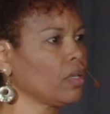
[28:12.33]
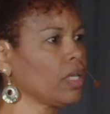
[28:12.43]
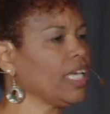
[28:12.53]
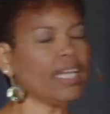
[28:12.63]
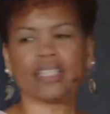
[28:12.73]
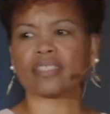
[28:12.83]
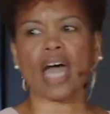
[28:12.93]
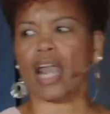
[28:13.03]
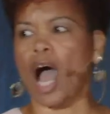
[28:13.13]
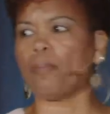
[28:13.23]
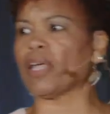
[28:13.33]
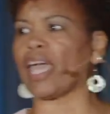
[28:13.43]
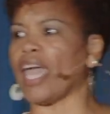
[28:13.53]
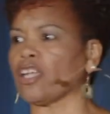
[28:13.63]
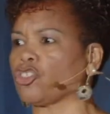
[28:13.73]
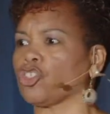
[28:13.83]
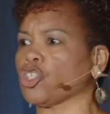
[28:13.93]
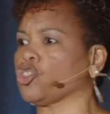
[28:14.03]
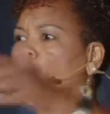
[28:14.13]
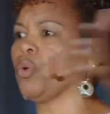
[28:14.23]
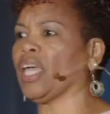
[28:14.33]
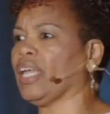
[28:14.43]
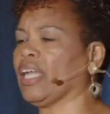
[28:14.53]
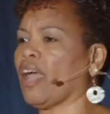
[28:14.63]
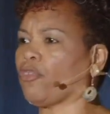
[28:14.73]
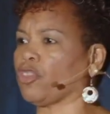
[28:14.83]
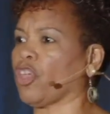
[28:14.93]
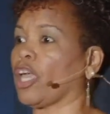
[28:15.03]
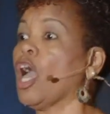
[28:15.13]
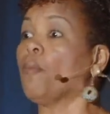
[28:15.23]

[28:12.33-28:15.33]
He is not obligated to just do any and everything,